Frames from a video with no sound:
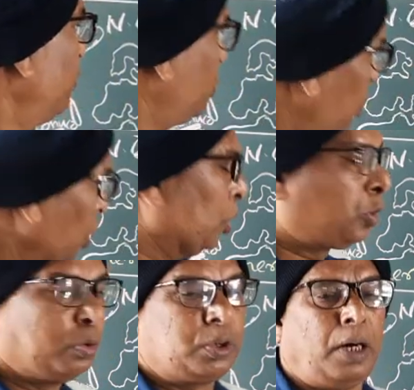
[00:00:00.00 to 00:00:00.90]
due
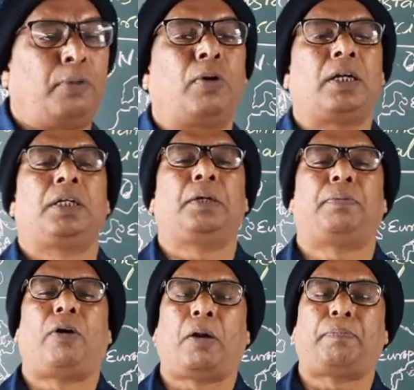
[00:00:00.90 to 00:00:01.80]
to the only
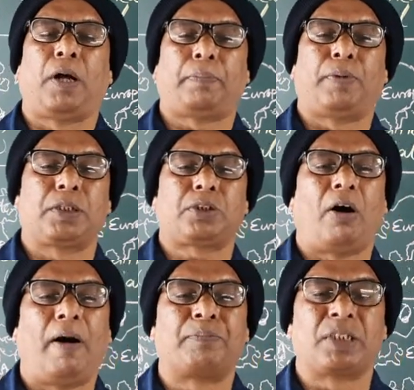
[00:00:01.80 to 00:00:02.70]
for purpose
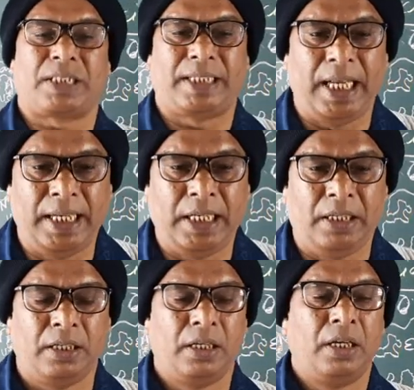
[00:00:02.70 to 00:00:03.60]
of the
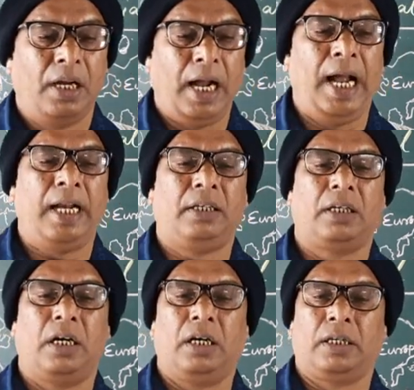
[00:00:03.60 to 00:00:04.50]
selling and
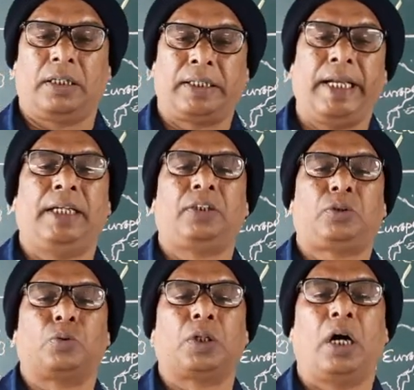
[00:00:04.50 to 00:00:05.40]
gain
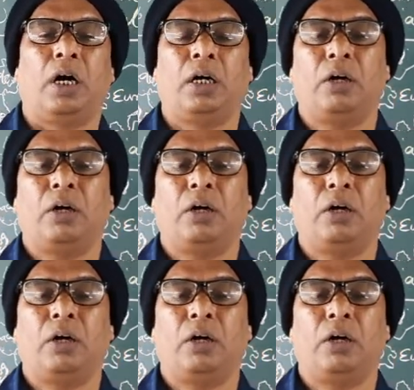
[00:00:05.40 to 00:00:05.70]
to the